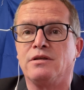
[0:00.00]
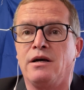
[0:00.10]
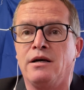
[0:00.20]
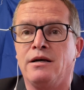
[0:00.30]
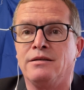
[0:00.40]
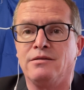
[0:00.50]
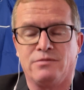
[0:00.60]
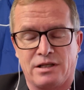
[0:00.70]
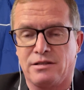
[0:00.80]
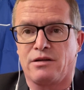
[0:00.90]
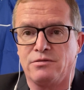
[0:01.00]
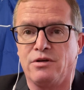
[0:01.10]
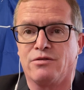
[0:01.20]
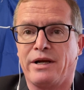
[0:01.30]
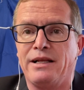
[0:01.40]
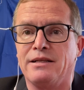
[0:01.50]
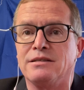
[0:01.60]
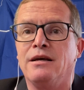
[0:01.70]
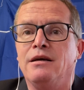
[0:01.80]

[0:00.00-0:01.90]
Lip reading: the Ukrainians.